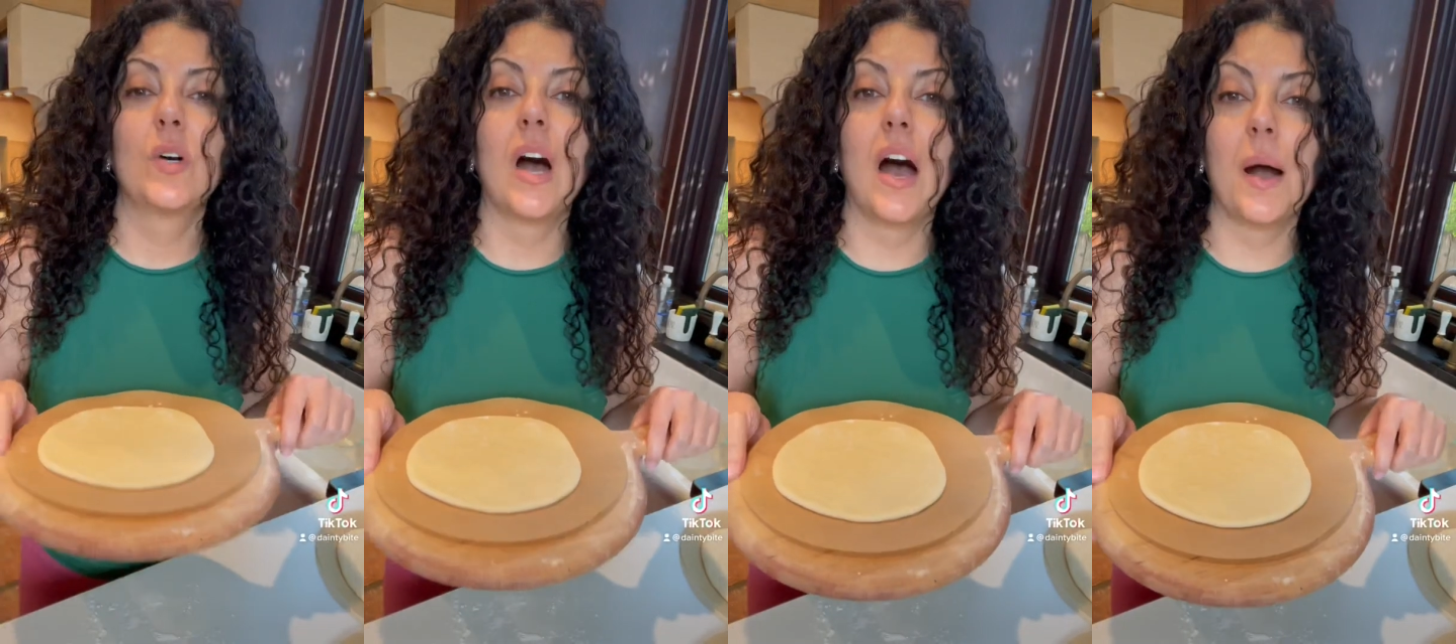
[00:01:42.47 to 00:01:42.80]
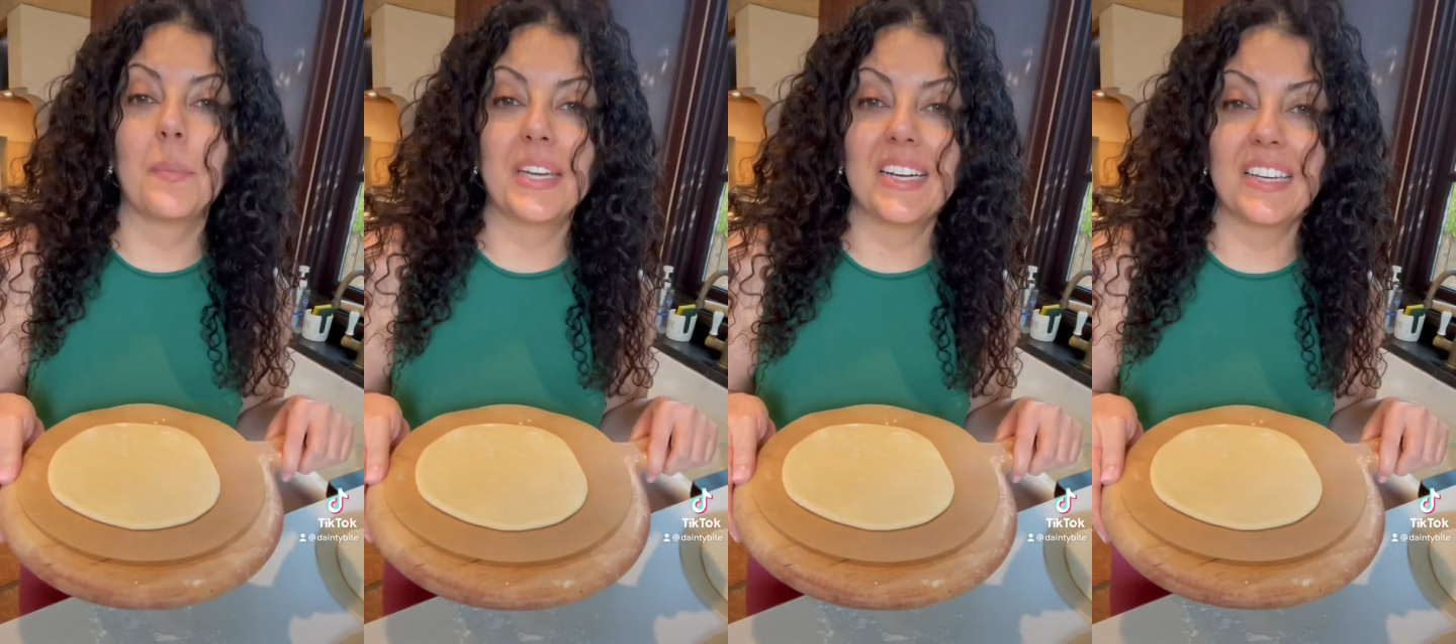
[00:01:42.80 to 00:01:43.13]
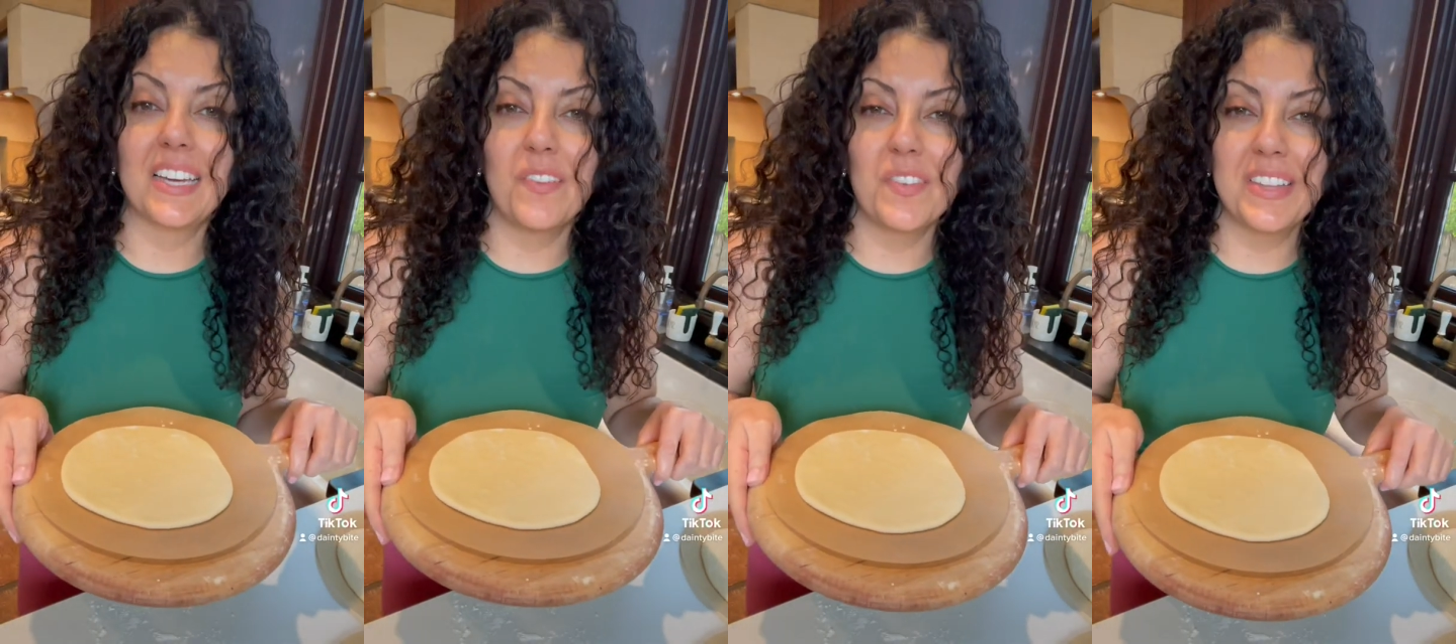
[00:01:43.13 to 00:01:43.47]
I'm gonna
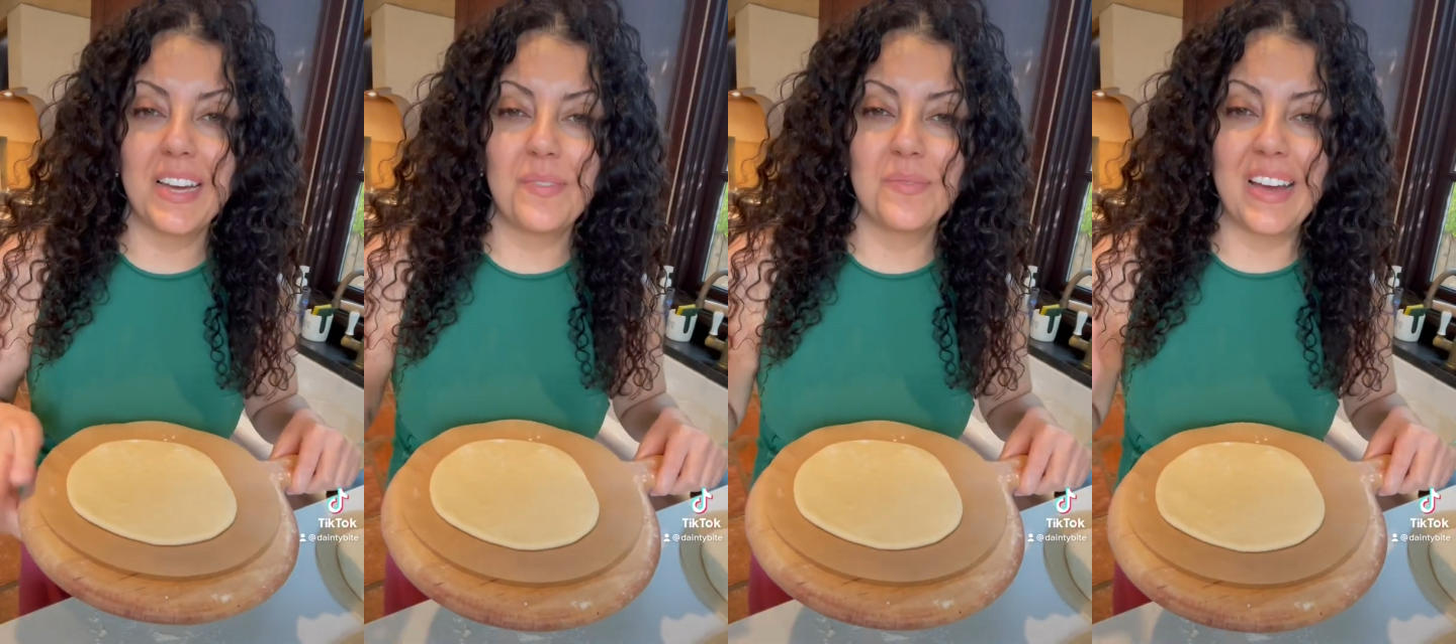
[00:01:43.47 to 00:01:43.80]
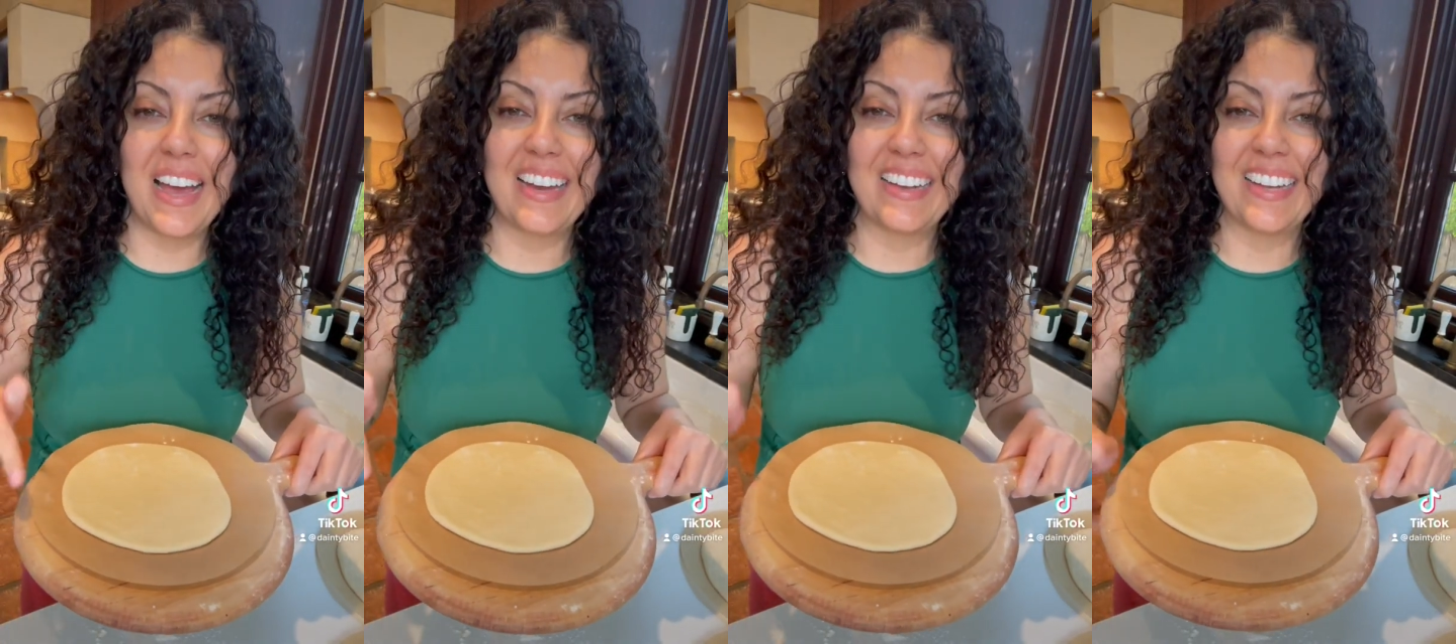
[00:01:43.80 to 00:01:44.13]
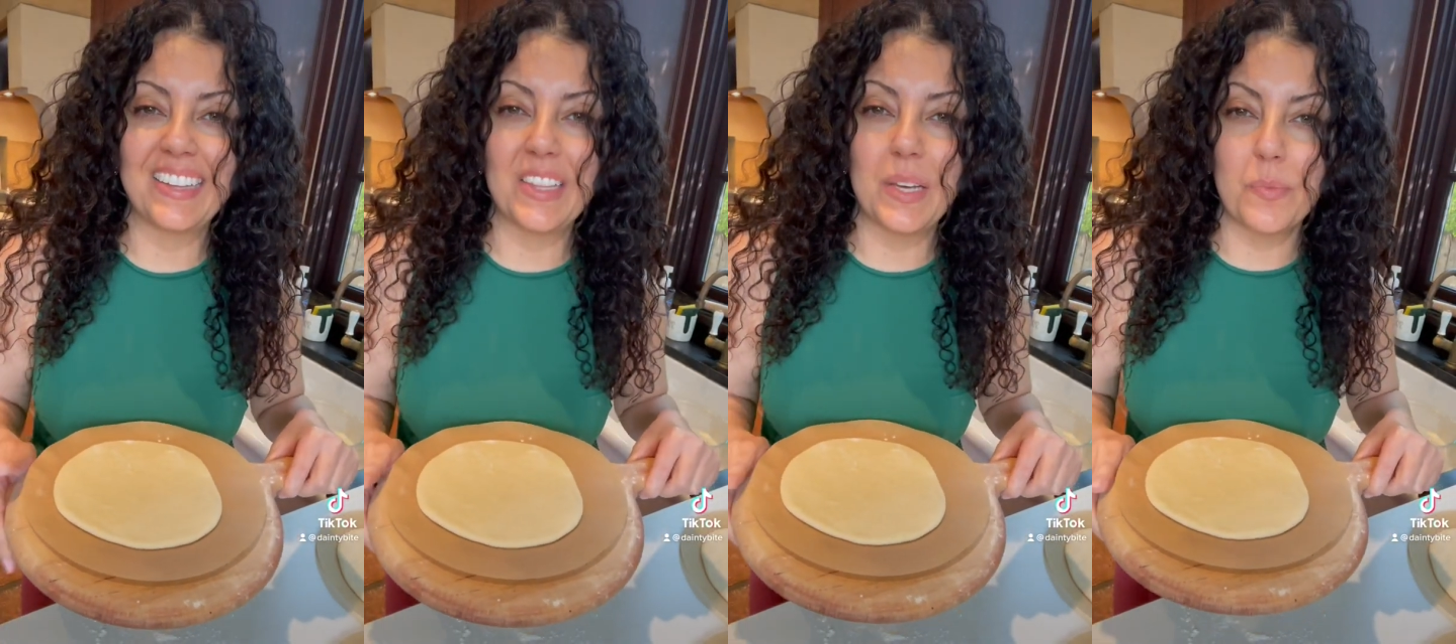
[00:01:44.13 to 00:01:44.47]
cover them and
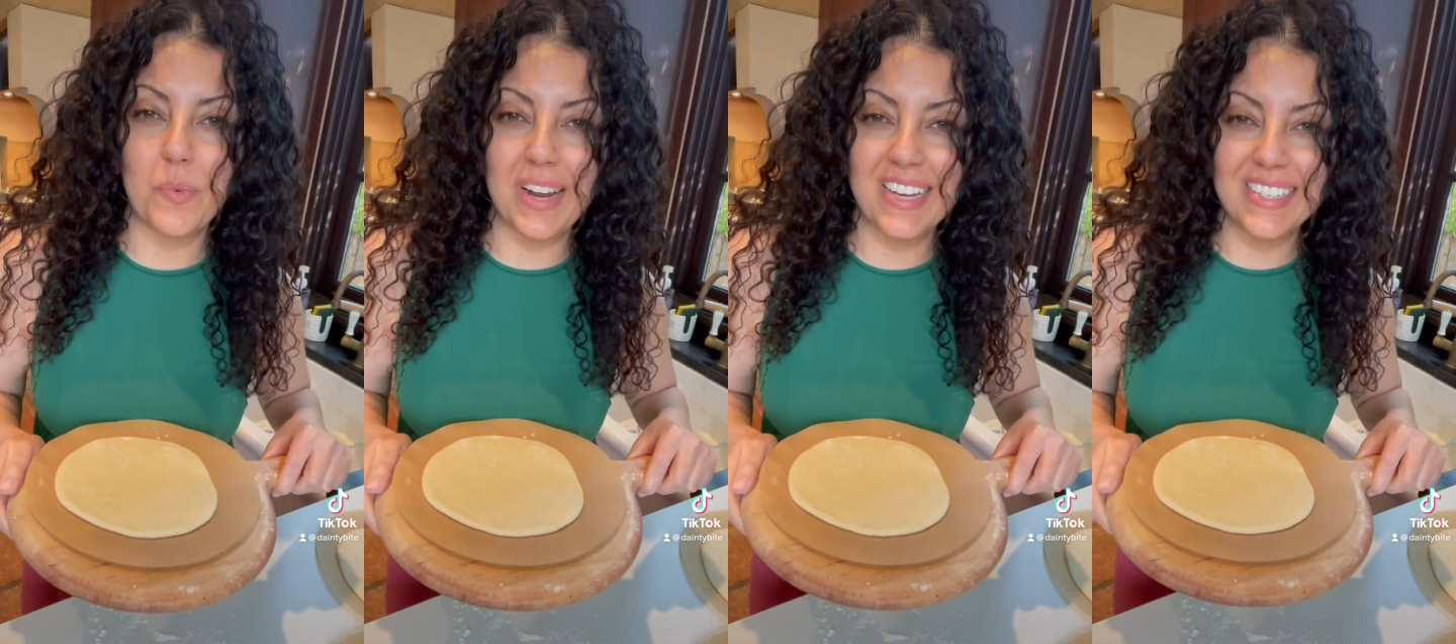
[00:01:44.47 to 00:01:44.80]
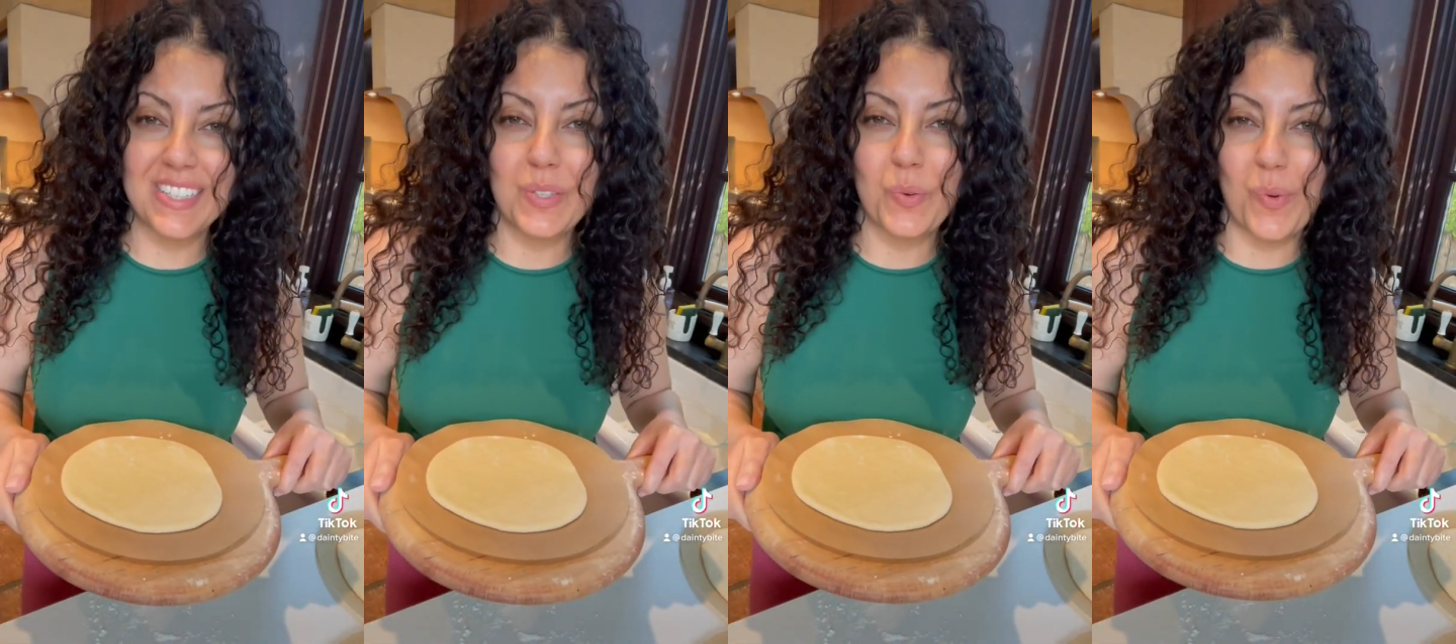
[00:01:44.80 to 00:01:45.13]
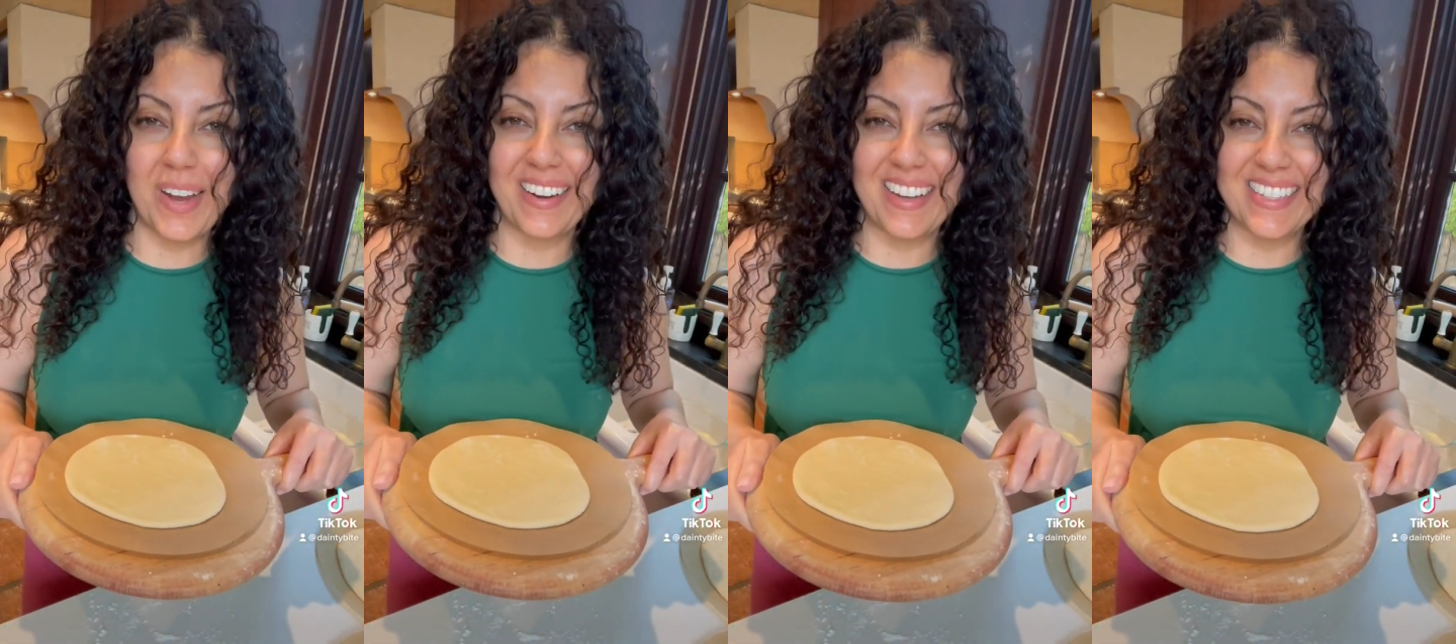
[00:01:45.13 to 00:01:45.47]
let them rest
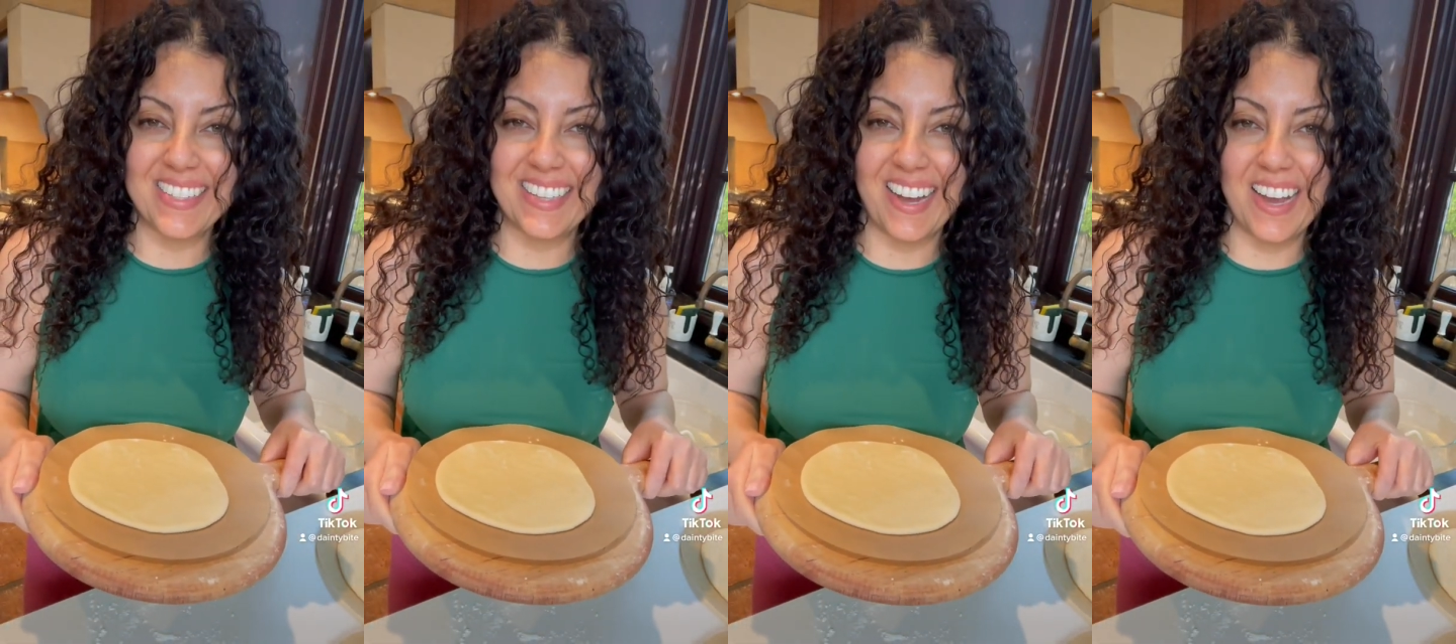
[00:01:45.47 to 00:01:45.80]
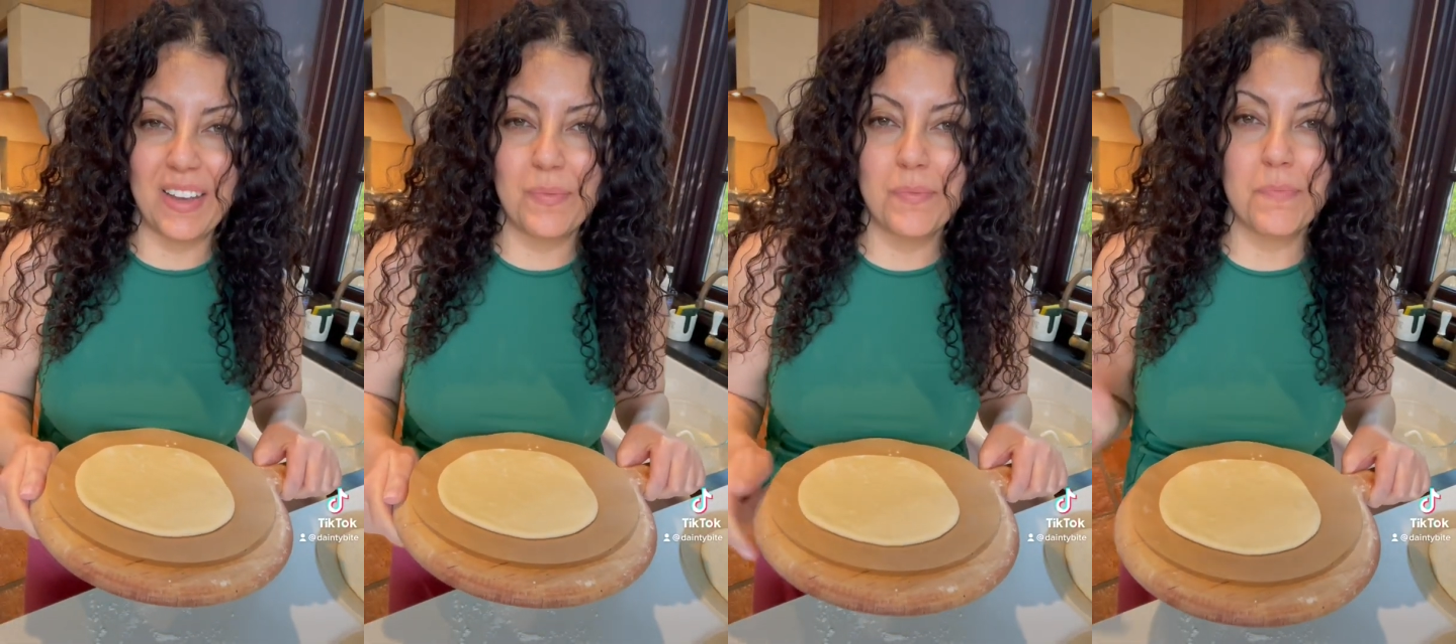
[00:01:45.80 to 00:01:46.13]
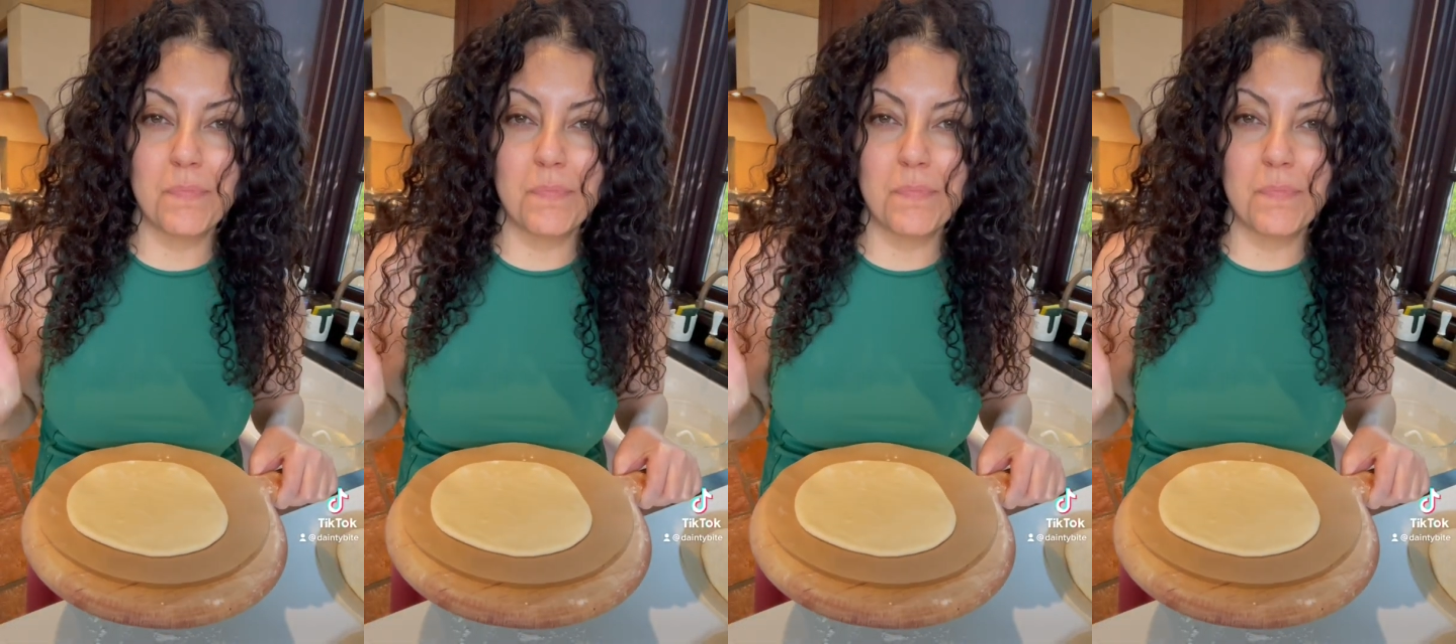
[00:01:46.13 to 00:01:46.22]
one last time.